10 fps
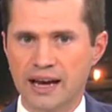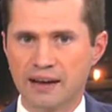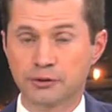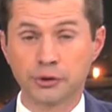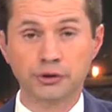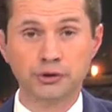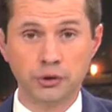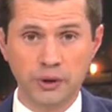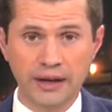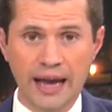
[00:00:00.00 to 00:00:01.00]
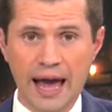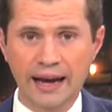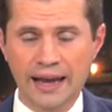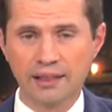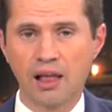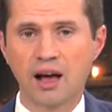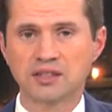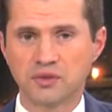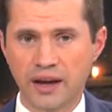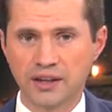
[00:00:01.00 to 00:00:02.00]
after a shooting at a
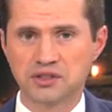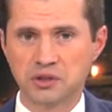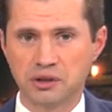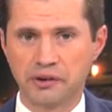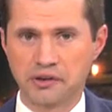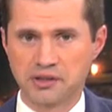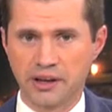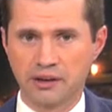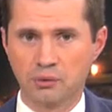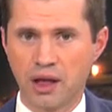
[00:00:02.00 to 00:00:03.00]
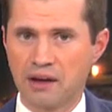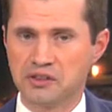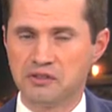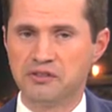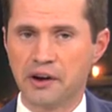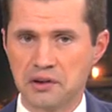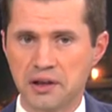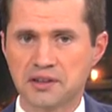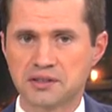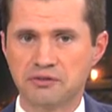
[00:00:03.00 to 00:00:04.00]
Las Vegas university. We'll have the very
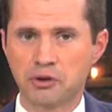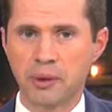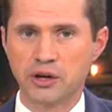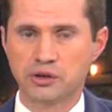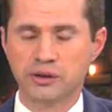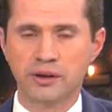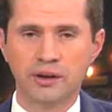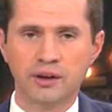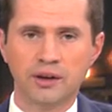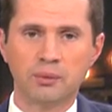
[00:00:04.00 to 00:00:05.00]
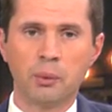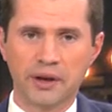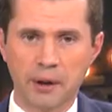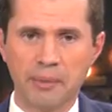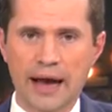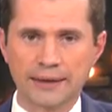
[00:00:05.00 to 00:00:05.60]
latest information when we come back.